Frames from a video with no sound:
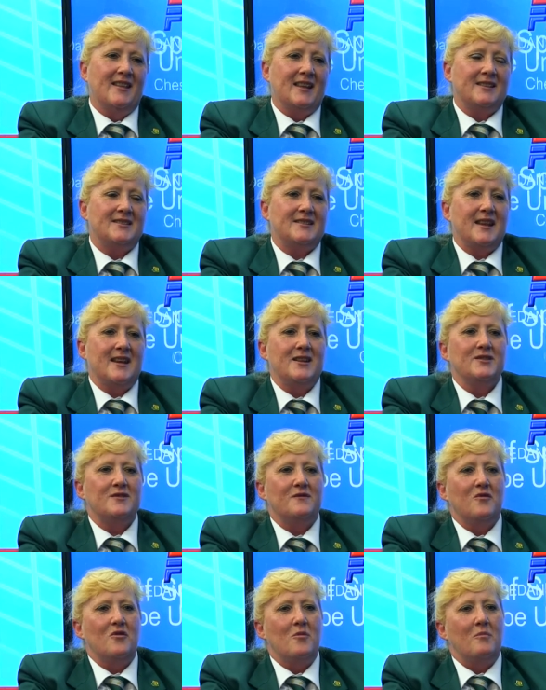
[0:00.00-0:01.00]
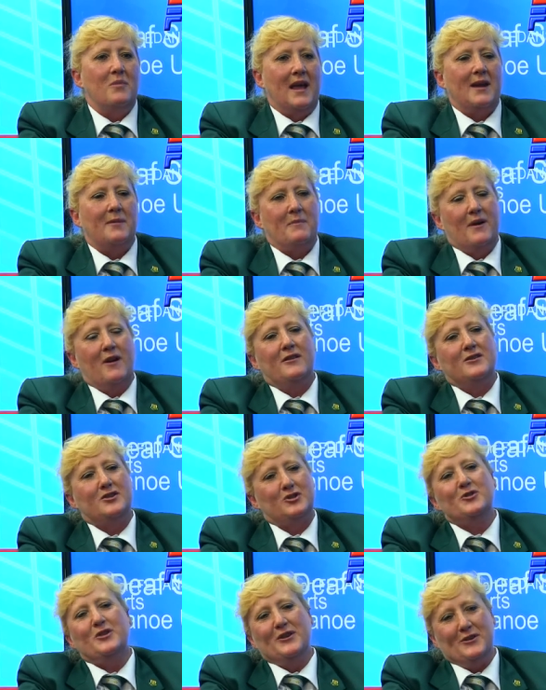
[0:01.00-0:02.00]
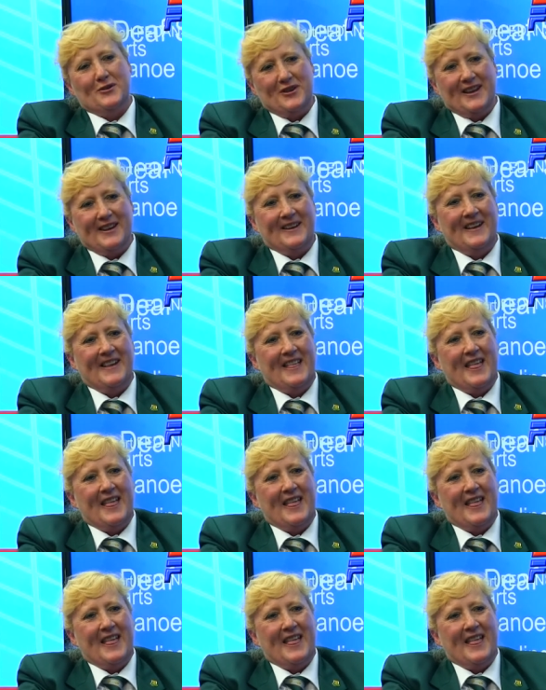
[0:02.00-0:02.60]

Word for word: That okay, stands well, for Black Powder Shooting Union.